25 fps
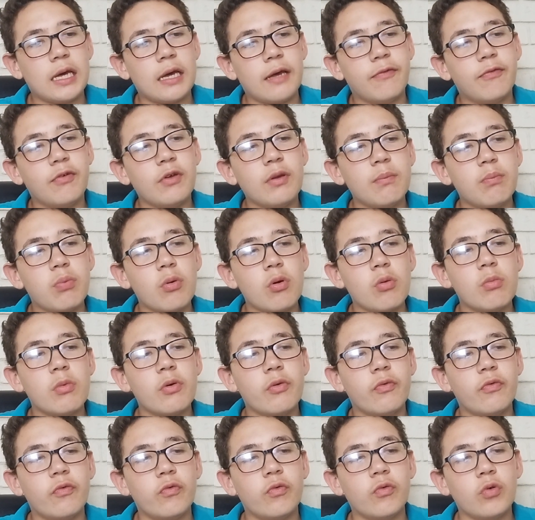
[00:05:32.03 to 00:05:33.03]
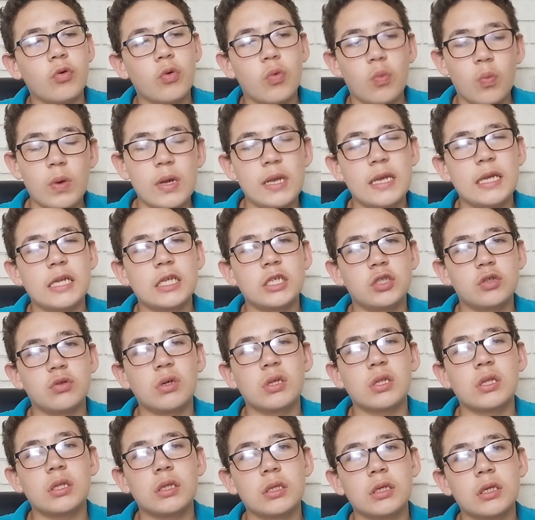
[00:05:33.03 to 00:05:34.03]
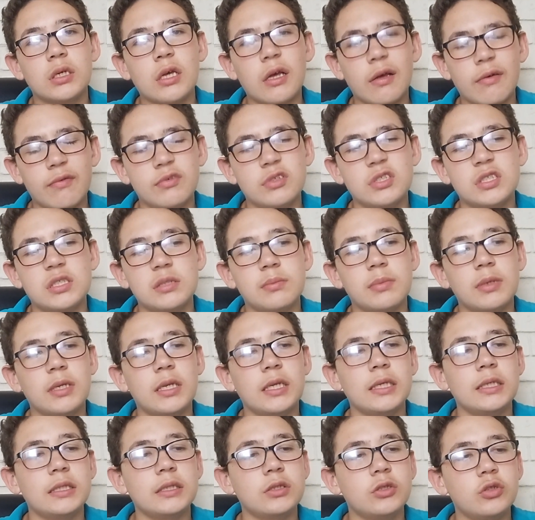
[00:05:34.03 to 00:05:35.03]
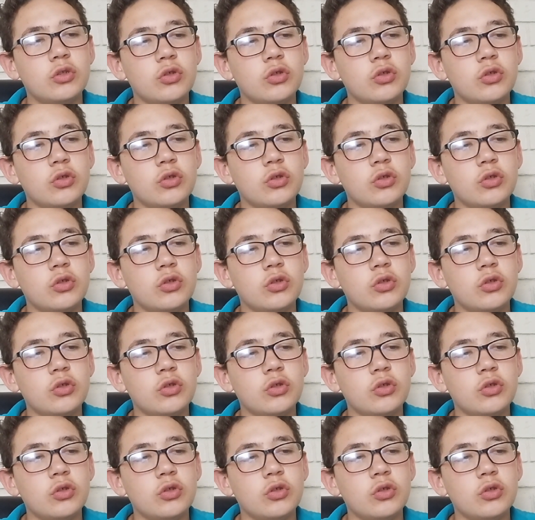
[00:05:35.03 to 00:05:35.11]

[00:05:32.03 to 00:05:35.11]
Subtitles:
I think Bournemouth win this one comfortably,